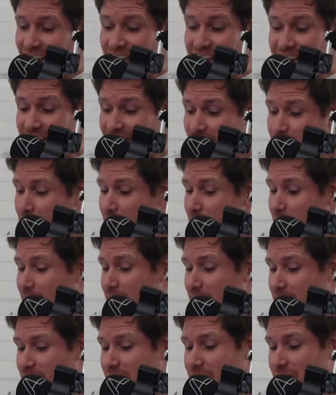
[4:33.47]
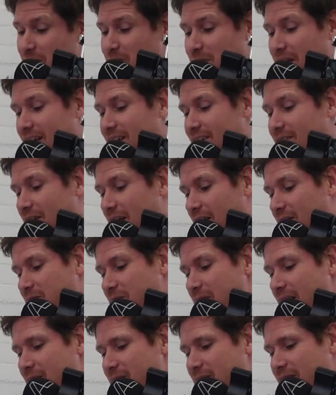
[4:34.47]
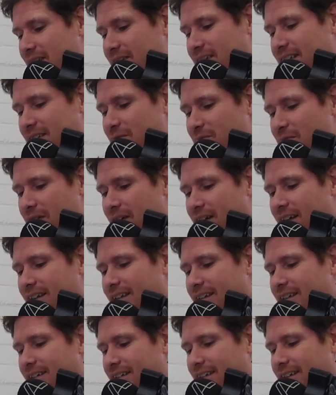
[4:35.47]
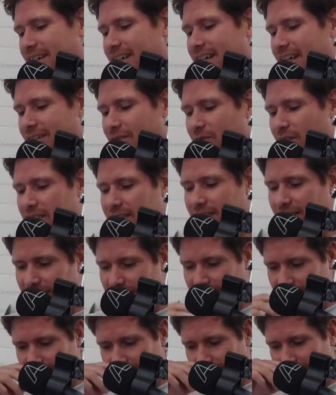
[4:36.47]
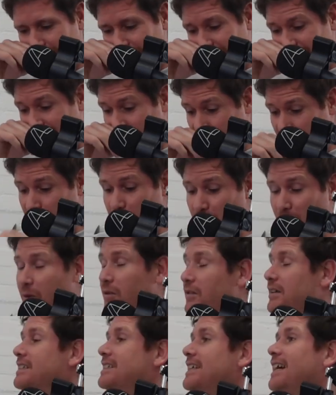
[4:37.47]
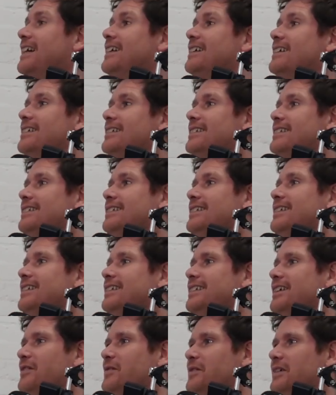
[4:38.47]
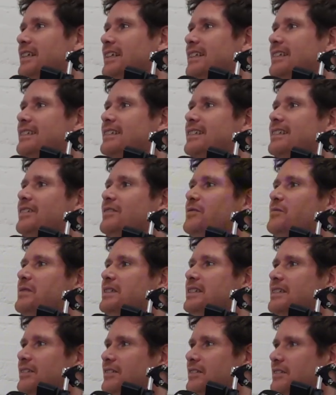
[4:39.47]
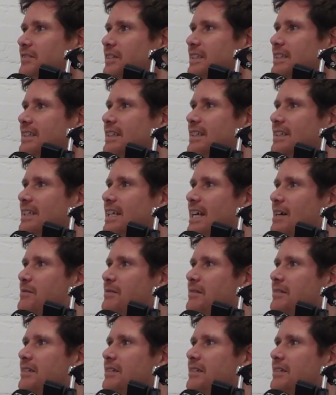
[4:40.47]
think I probably would have I'd maybe combine the research. I think I'd put more into AI than I would into the materials research lab.